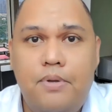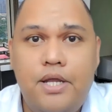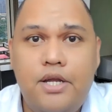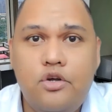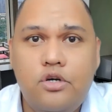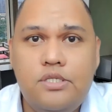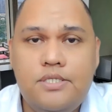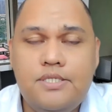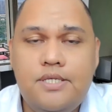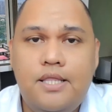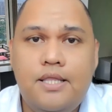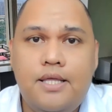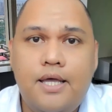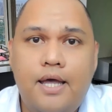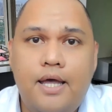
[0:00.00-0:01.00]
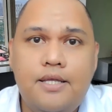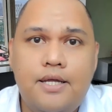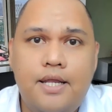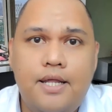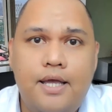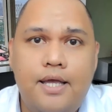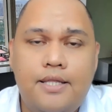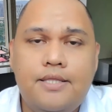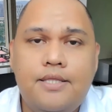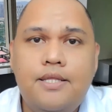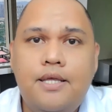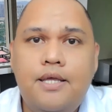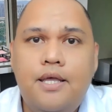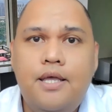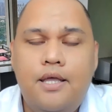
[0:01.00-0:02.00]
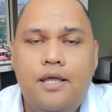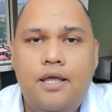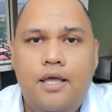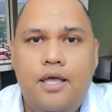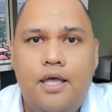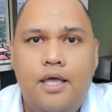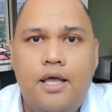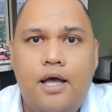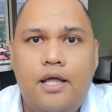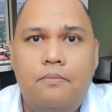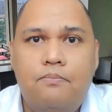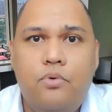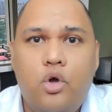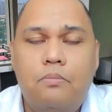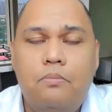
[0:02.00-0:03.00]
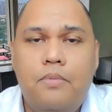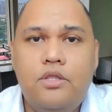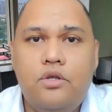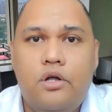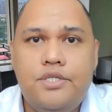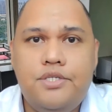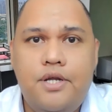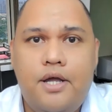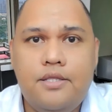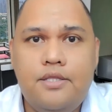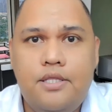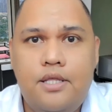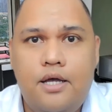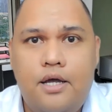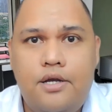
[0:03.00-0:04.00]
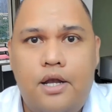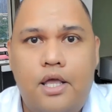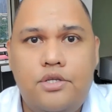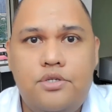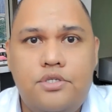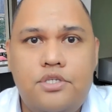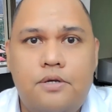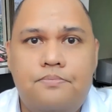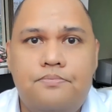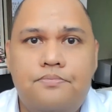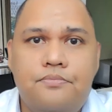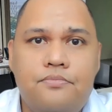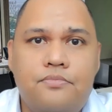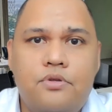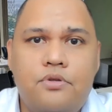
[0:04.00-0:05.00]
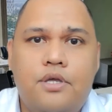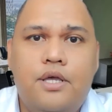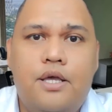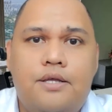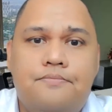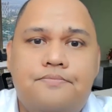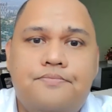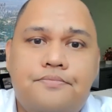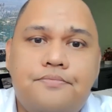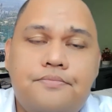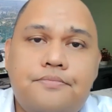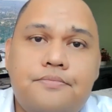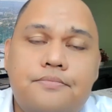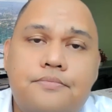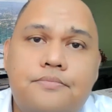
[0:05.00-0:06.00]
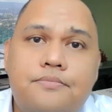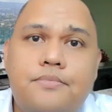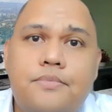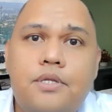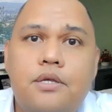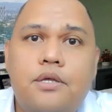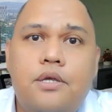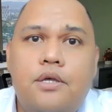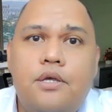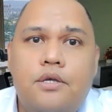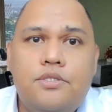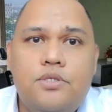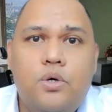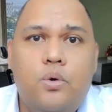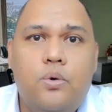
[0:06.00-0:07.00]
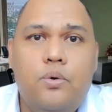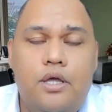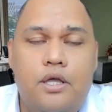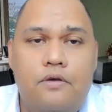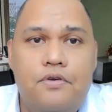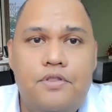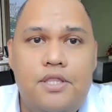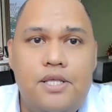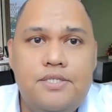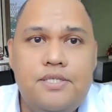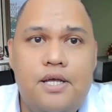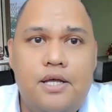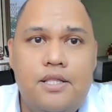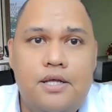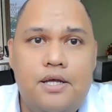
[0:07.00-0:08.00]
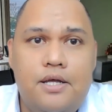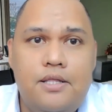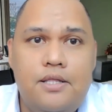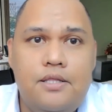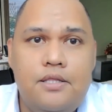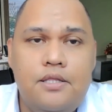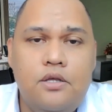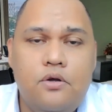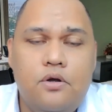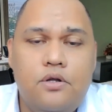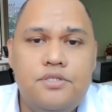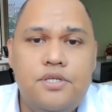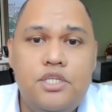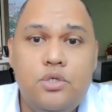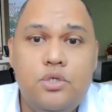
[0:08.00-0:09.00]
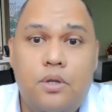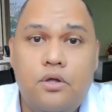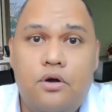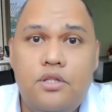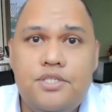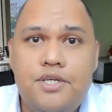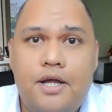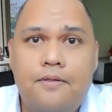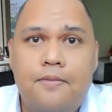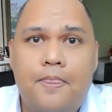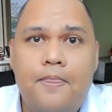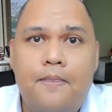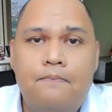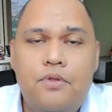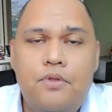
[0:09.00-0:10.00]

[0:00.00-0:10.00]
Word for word: Mere consent can create a, an employment contract uh, relationship. Okay. So if it is a consensual contract,